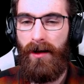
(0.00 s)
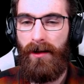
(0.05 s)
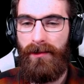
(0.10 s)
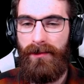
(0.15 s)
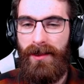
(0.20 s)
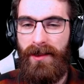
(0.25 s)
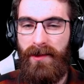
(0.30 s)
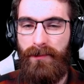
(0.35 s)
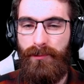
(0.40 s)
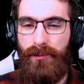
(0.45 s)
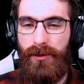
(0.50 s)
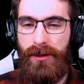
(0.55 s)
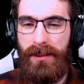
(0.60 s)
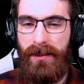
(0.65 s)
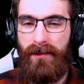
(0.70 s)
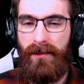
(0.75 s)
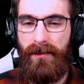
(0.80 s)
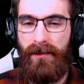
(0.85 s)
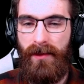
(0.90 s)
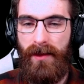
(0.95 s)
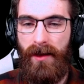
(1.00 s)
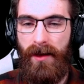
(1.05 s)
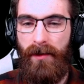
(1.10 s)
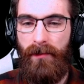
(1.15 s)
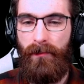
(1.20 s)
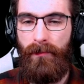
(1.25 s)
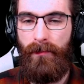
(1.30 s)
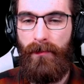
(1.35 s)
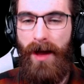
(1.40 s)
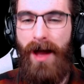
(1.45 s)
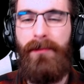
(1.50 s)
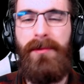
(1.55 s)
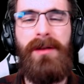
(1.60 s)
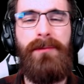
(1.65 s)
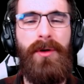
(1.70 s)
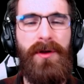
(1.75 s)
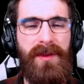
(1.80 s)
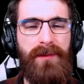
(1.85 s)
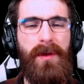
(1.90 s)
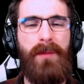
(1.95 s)
Let's put them, I'm gonna
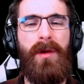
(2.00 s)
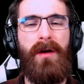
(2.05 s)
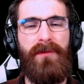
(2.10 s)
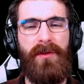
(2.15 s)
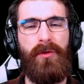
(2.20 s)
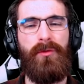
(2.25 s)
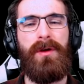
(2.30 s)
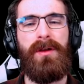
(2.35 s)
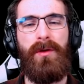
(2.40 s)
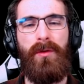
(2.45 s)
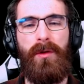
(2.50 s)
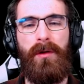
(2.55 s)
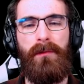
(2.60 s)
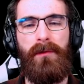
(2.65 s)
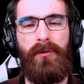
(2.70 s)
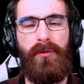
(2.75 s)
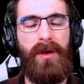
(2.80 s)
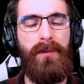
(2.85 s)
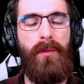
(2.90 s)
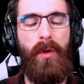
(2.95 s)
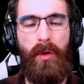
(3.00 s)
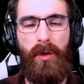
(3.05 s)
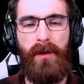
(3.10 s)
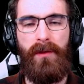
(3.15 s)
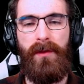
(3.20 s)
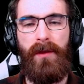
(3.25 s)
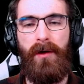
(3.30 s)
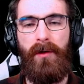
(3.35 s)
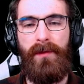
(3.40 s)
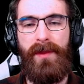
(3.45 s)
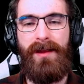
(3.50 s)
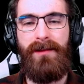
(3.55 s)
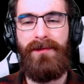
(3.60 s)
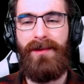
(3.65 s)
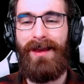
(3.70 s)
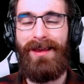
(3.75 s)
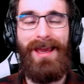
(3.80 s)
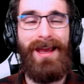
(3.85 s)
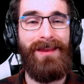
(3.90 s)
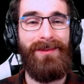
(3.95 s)
put them above the Grimhorn
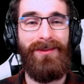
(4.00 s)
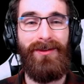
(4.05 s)
though.